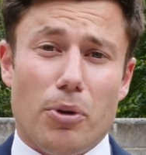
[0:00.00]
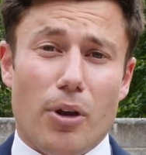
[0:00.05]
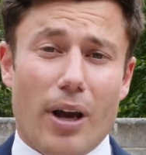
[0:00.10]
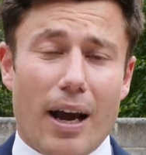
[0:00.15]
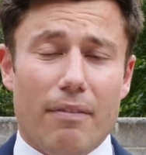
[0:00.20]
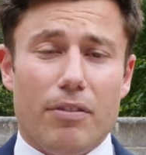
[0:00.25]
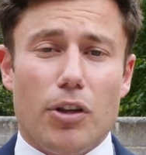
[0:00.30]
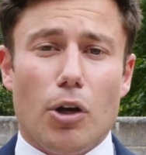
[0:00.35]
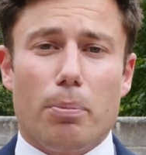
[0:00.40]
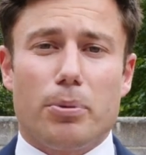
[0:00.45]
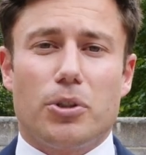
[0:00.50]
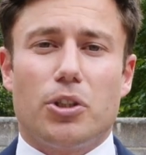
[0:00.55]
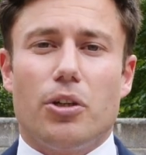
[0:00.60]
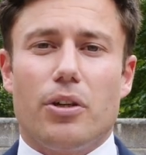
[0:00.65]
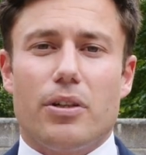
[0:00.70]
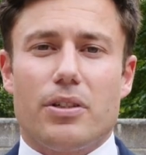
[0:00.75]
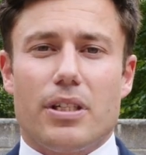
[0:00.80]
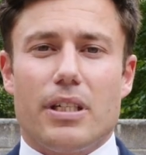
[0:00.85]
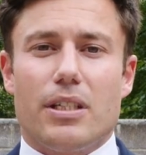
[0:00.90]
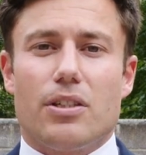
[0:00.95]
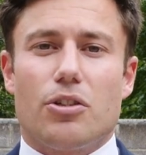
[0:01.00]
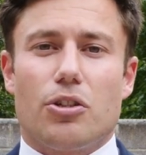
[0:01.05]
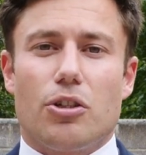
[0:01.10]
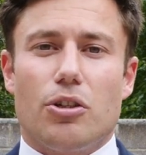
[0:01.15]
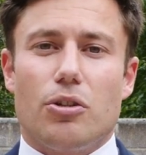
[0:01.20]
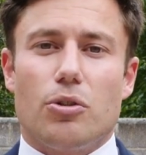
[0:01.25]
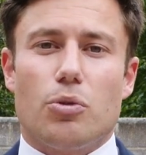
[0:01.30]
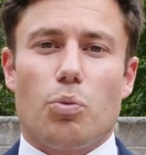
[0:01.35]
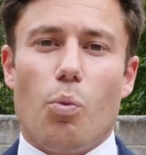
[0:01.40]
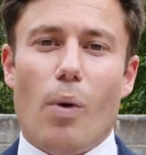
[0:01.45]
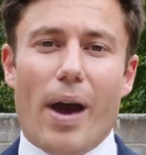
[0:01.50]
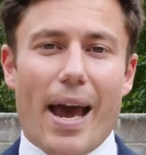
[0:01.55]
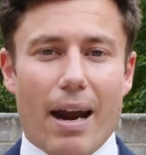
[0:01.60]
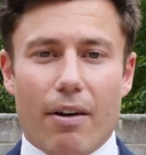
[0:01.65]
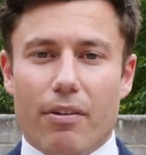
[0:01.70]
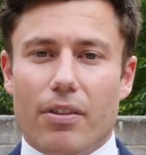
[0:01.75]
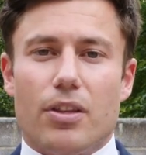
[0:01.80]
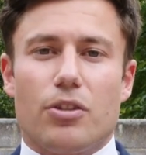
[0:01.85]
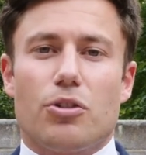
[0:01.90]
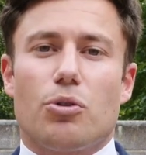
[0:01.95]
you have the opportunity to choose
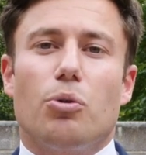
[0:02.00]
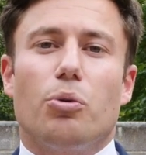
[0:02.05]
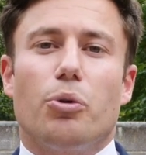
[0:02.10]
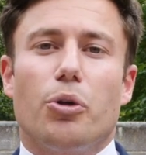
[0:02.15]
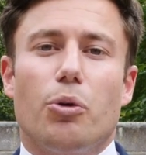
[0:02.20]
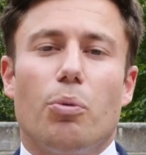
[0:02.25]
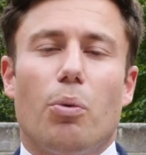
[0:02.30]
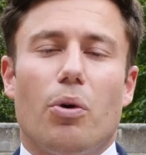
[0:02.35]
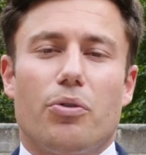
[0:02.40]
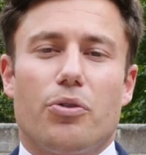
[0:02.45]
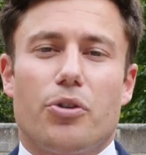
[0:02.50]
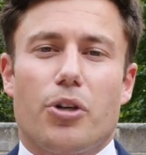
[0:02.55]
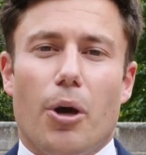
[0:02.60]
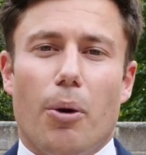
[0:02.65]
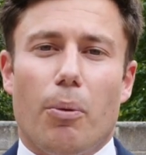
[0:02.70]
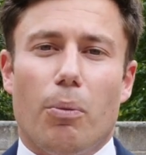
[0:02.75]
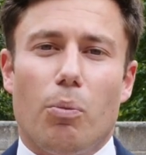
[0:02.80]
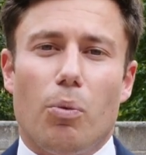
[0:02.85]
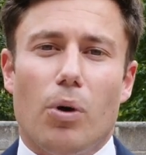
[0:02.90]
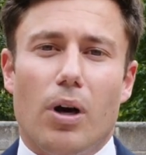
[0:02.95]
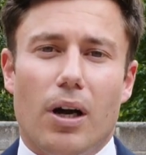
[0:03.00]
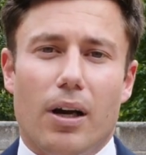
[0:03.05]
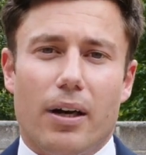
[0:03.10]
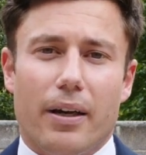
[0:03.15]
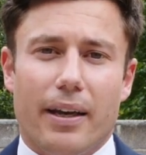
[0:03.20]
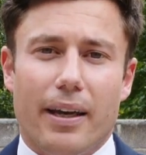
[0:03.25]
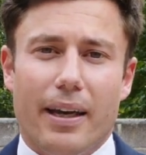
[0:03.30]
where in the school you want to go and work.